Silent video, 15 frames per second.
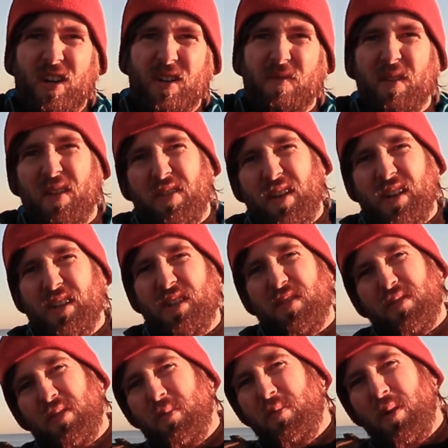I didn't really think this
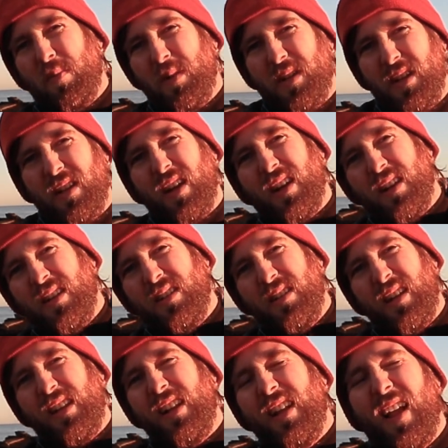through properly, did I?
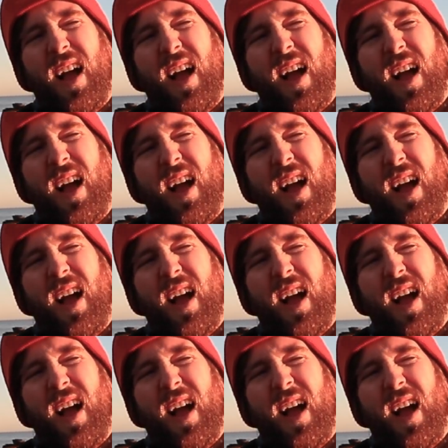Like